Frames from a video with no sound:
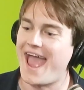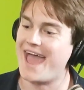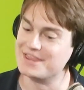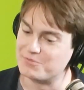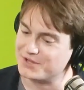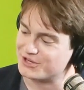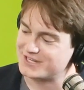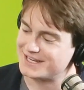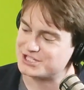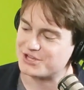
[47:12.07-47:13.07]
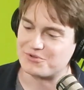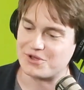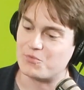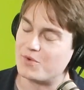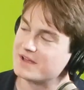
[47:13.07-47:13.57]
And then we looked at each other and like,
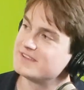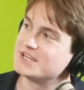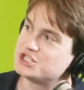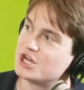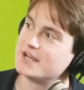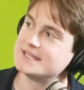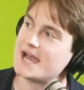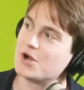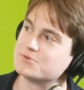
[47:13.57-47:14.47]
what if they shut down